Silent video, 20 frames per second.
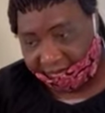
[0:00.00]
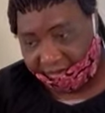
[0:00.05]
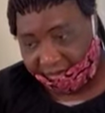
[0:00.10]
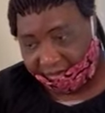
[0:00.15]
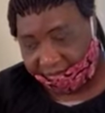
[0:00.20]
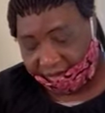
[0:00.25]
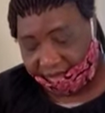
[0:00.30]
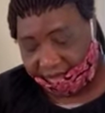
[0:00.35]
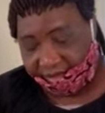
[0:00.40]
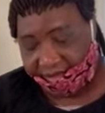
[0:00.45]

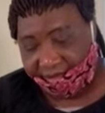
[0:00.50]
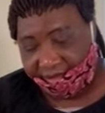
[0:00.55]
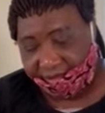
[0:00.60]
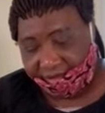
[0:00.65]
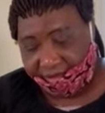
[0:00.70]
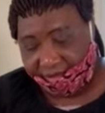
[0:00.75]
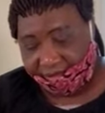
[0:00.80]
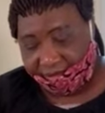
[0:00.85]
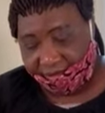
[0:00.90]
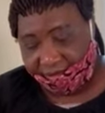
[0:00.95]
Okay.
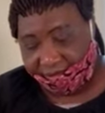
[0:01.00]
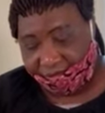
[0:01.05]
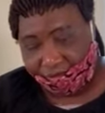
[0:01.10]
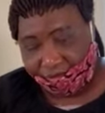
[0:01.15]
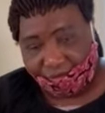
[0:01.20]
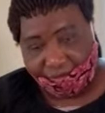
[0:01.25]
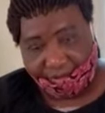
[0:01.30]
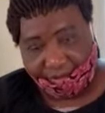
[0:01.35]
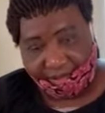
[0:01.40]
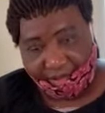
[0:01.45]

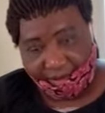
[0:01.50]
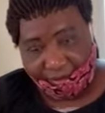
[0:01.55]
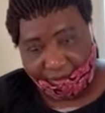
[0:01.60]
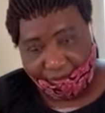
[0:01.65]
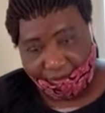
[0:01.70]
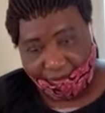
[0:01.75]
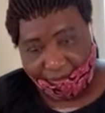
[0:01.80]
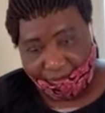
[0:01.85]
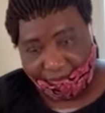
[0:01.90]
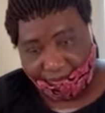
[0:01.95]
So
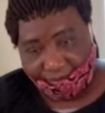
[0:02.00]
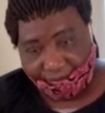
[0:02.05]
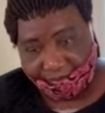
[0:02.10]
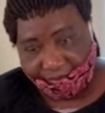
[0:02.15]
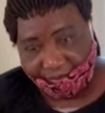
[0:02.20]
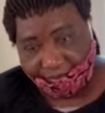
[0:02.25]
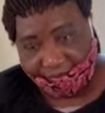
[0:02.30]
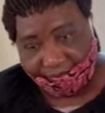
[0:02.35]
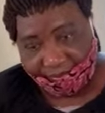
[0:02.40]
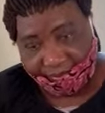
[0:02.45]
now
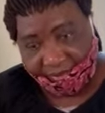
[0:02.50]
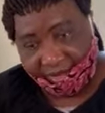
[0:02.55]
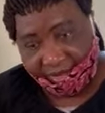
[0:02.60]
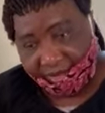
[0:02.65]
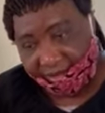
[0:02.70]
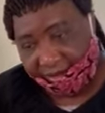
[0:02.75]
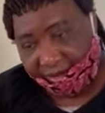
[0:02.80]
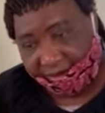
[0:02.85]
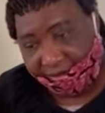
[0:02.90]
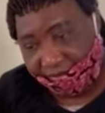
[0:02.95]

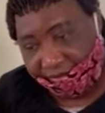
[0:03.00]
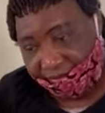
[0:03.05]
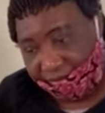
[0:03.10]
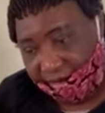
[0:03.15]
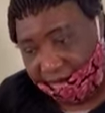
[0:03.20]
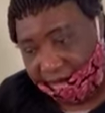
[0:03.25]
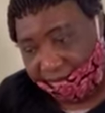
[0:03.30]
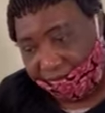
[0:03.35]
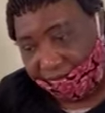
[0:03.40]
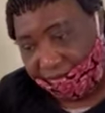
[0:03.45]

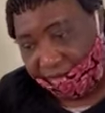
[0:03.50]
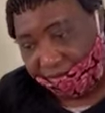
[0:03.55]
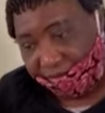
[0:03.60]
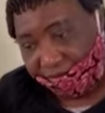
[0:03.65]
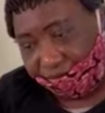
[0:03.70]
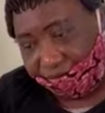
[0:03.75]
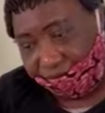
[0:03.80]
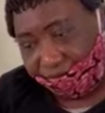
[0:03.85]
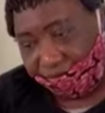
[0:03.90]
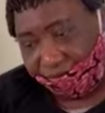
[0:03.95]
we are going
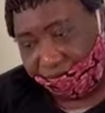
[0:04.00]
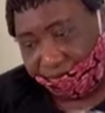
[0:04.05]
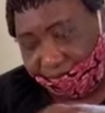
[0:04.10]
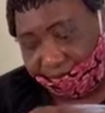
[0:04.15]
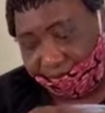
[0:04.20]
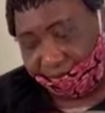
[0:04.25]
to